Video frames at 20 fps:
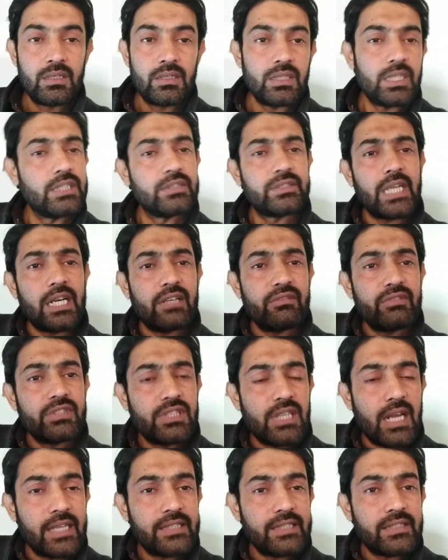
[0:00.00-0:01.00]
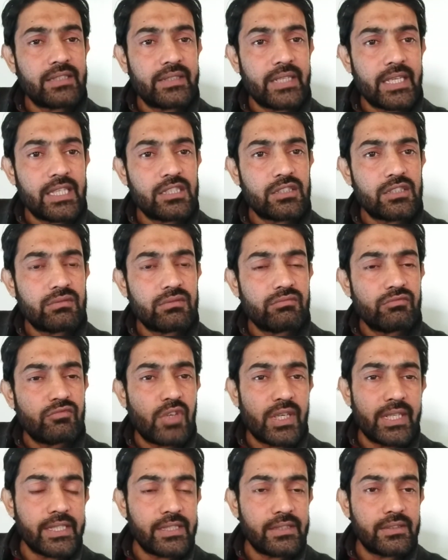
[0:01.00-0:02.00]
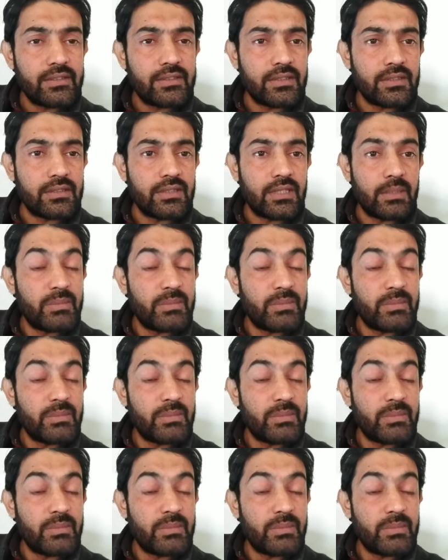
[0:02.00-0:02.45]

In sandwich ELISA test, what is the